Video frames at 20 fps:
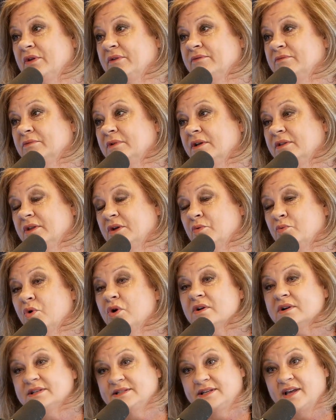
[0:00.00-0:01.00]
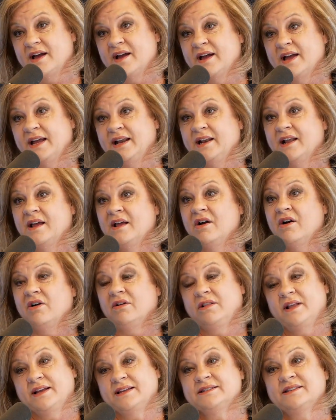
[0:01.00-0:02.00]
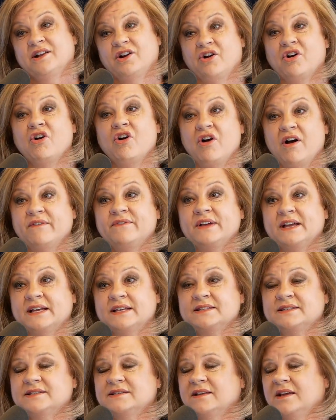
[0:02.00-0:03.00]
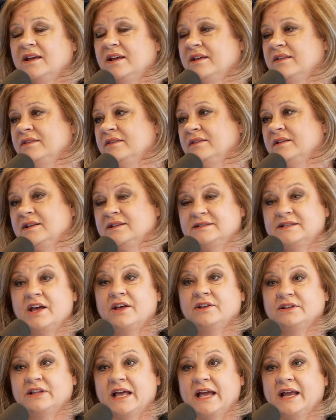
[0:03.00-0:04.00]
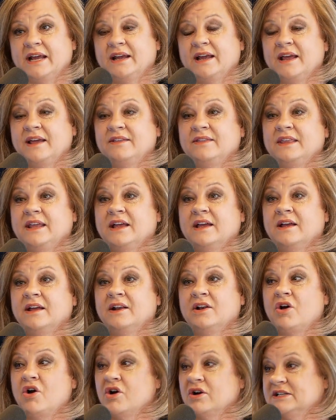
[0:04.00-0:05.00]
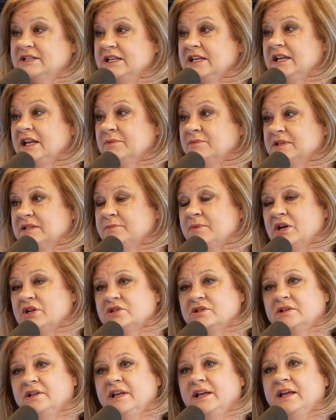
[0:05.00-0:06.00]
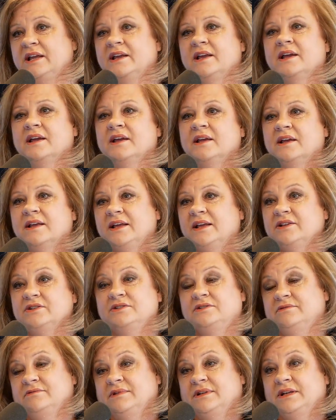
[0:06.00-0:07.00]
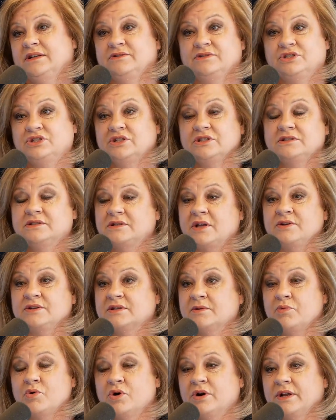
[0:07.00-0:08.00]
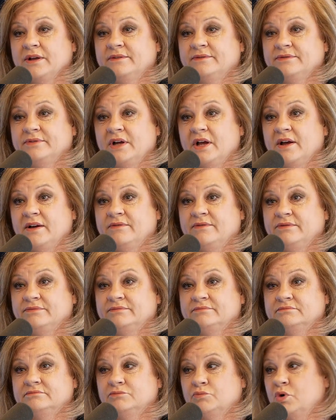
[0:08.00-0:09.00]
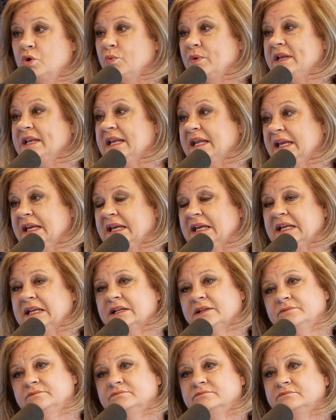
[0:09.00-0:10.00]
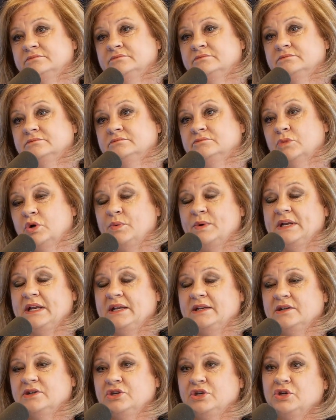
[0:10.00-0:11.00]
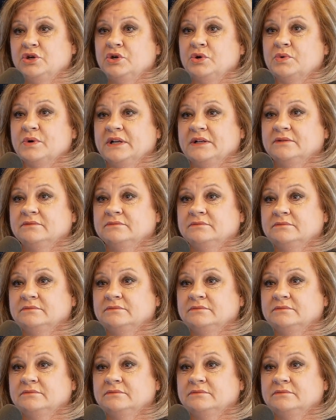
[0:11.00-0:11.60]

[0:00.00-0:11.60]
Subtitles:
on the work side, like I said, our office and at Southlake, and then our team especially, it's so supportive of what we need and what we need to do. And